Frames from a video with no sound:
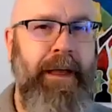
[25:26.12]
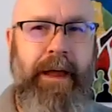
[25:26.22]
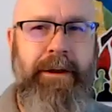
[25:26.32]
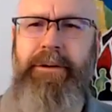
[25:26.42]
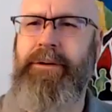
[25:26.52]

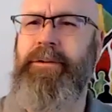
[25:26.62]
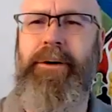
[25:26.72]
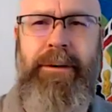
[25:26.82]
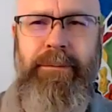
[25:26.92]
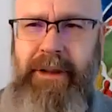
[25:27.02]
I don't even
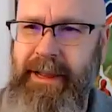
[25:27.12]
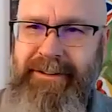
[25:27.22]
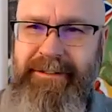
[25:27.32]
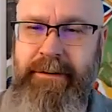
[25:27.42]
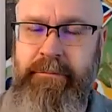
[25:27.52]
know what I'm going to
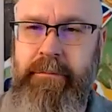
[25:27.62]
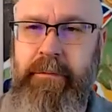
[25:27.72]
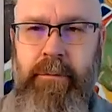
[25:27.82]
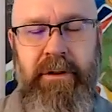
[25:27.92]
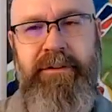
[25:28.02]
ask him.
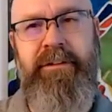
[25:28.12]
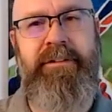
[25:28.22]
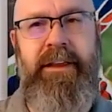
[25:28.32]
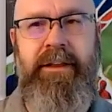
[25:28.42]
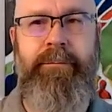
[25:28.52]
Well, let's
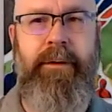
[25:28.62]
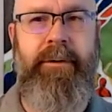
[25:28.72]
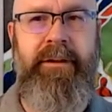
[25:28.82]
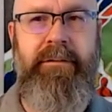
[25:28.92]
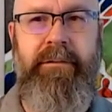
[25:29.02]
just take a
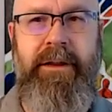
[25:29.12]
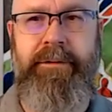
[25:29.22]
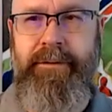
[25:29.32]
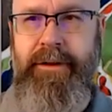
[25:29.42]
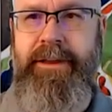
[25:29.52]
moment
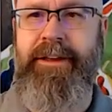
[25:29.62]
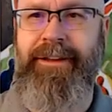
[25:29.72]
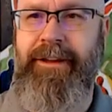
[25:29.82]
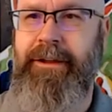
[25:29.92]
and think.